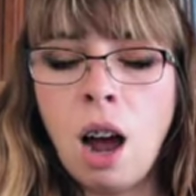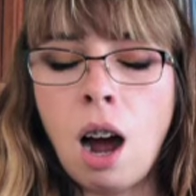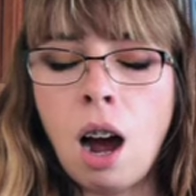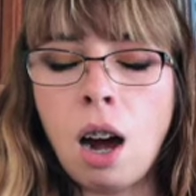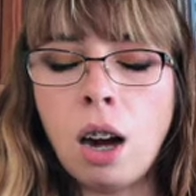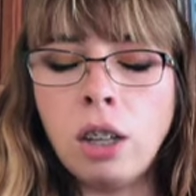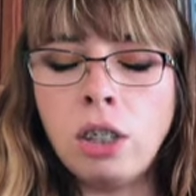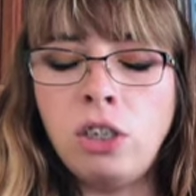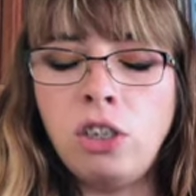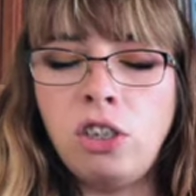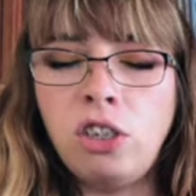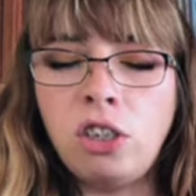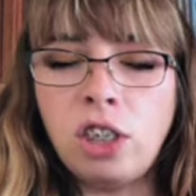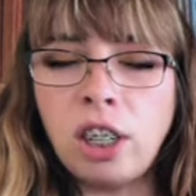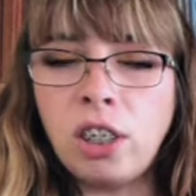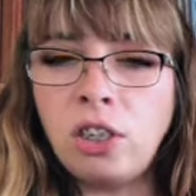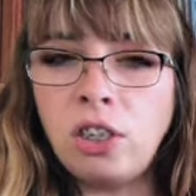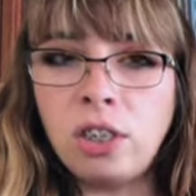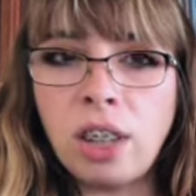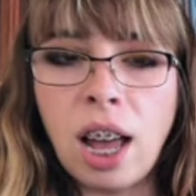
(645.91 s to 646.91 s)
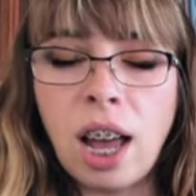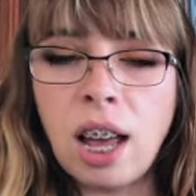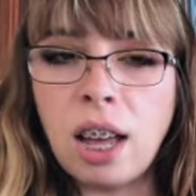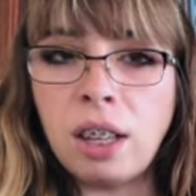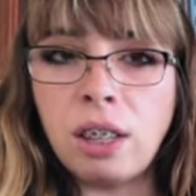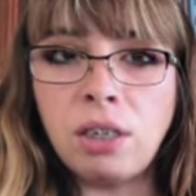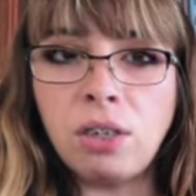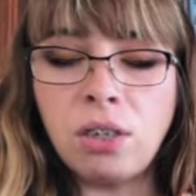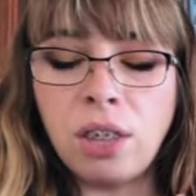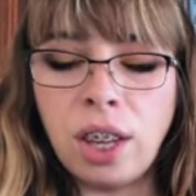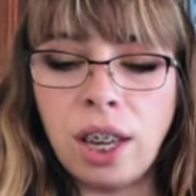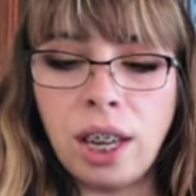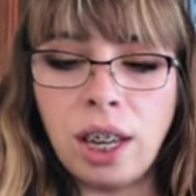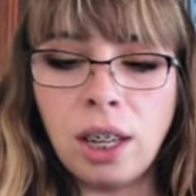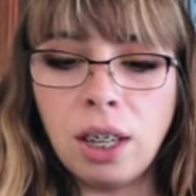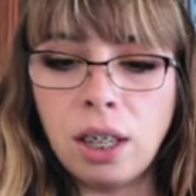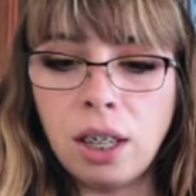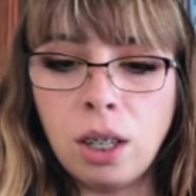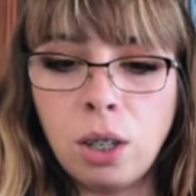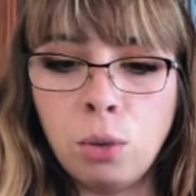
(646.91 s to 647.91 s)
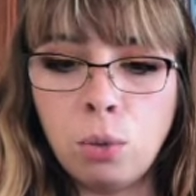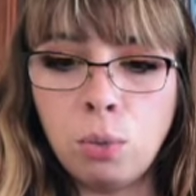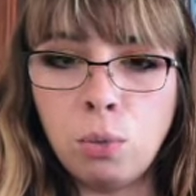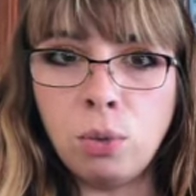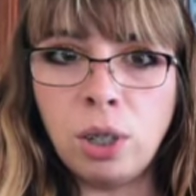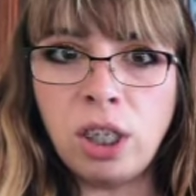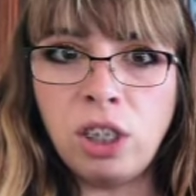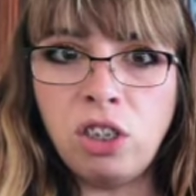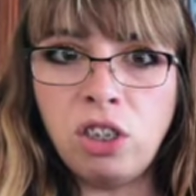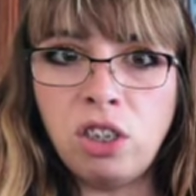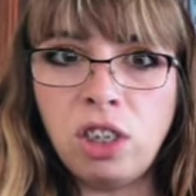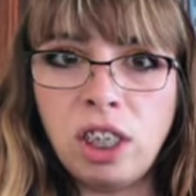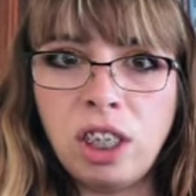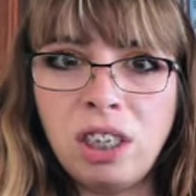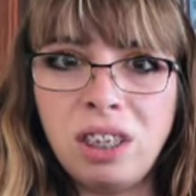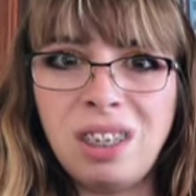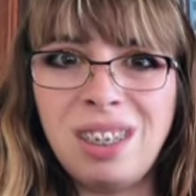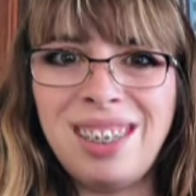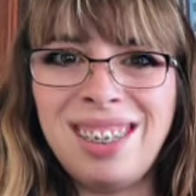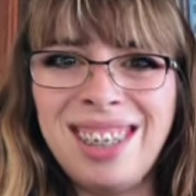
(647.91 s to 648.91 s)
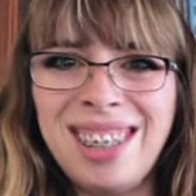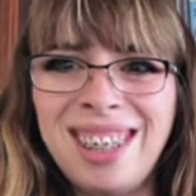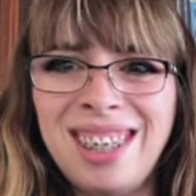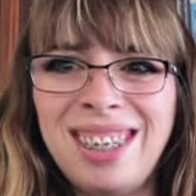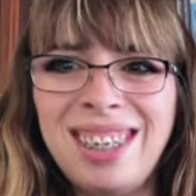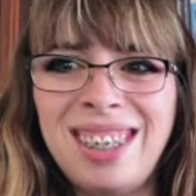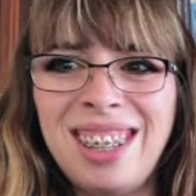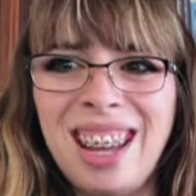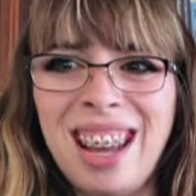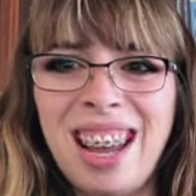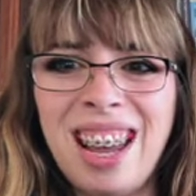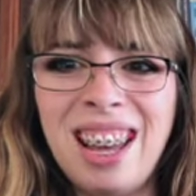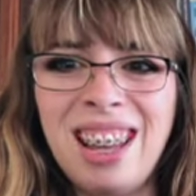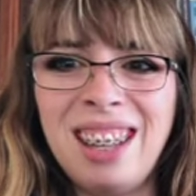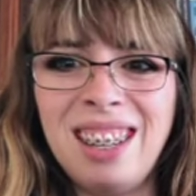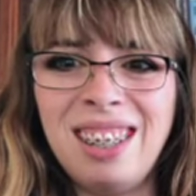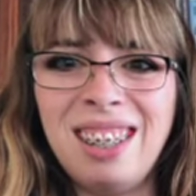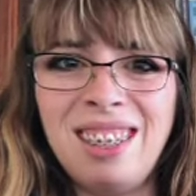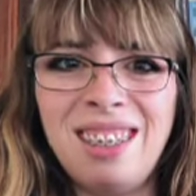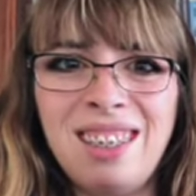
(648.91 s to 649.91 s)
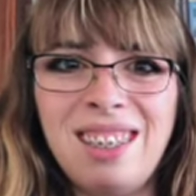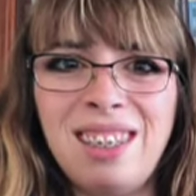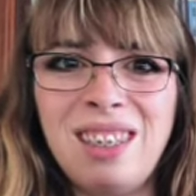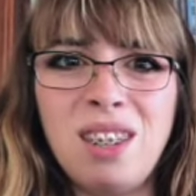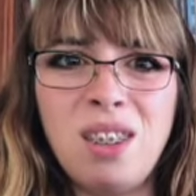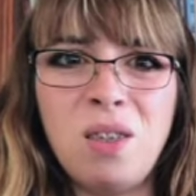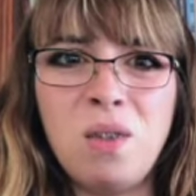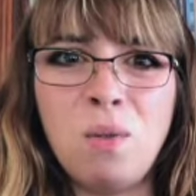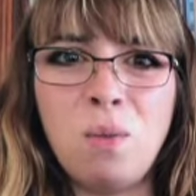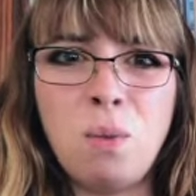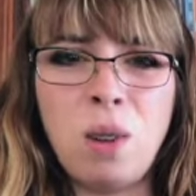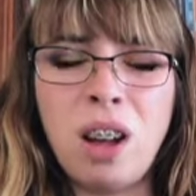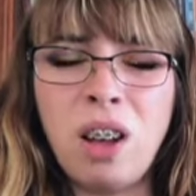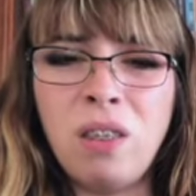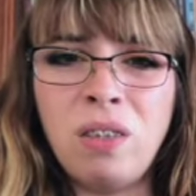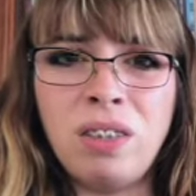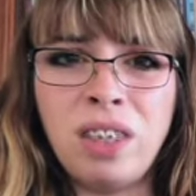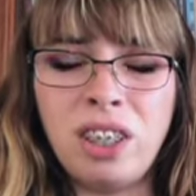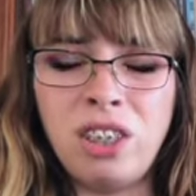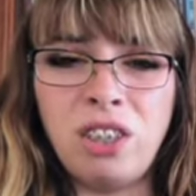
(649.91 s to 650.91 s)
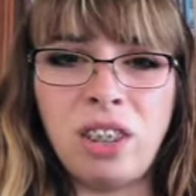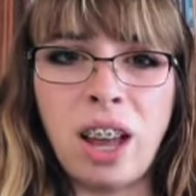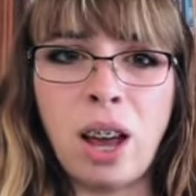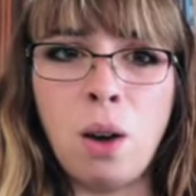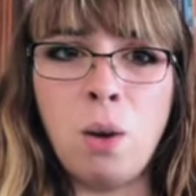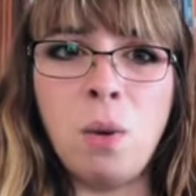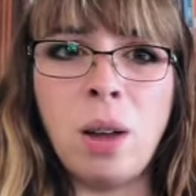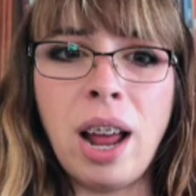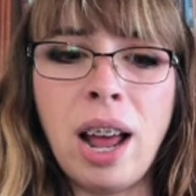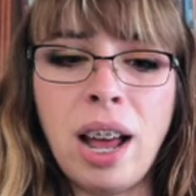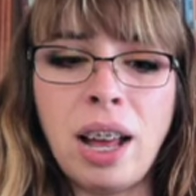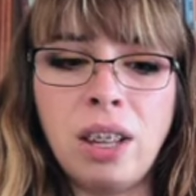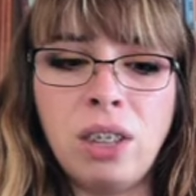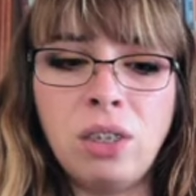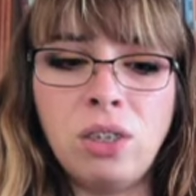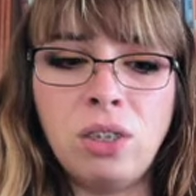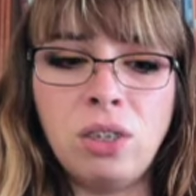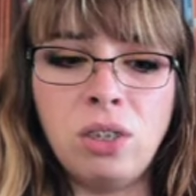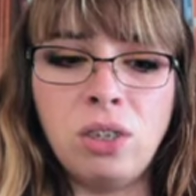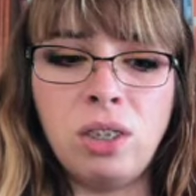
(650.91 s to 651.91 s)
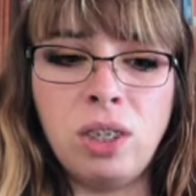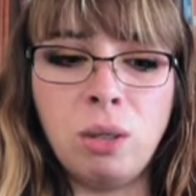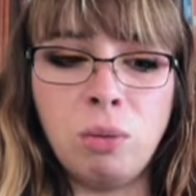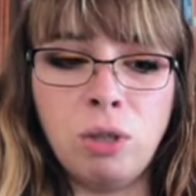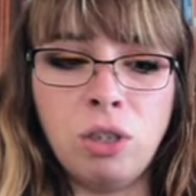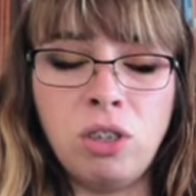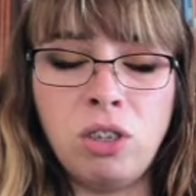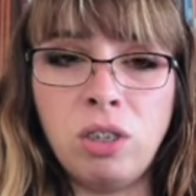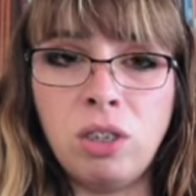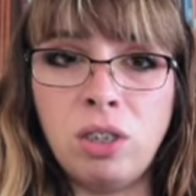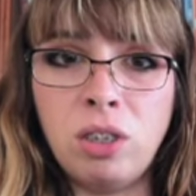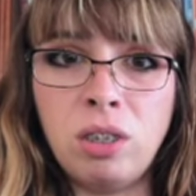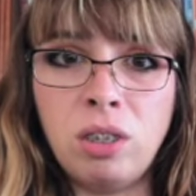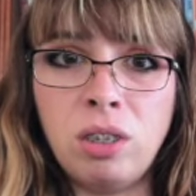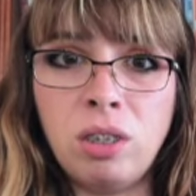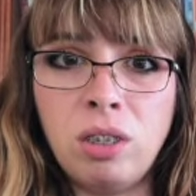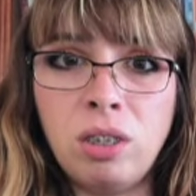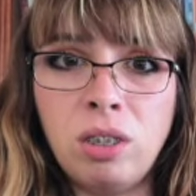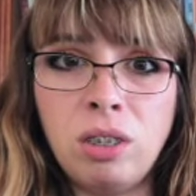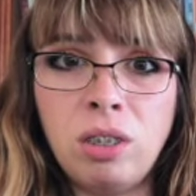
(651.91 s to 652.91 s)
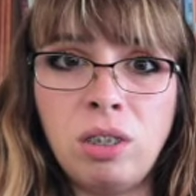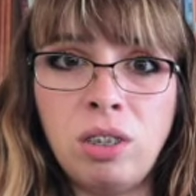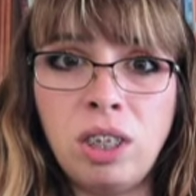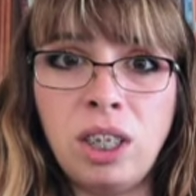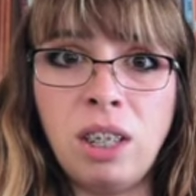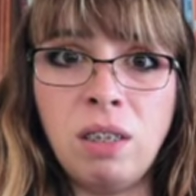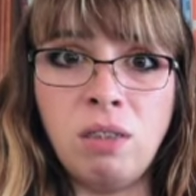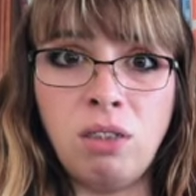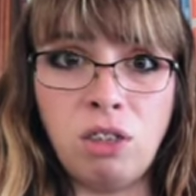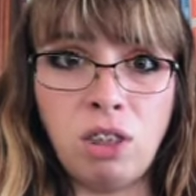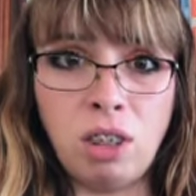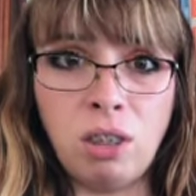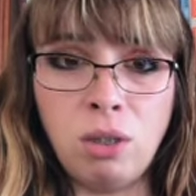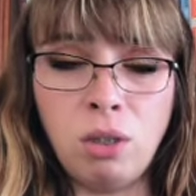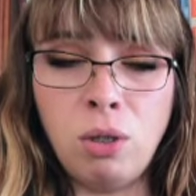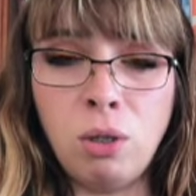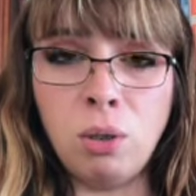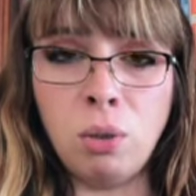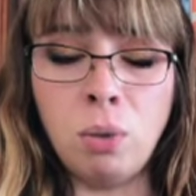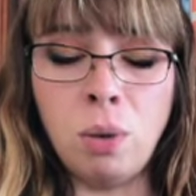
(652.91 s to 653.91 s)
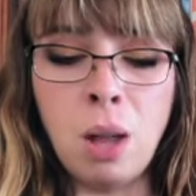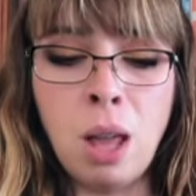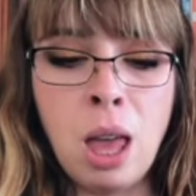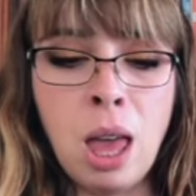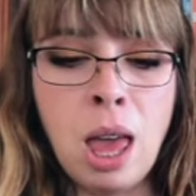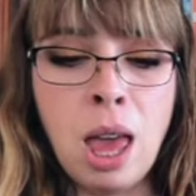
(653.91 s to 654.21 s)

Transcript: are just as, like, rich and detailed and well fleshed out as the original city of Jean Loon.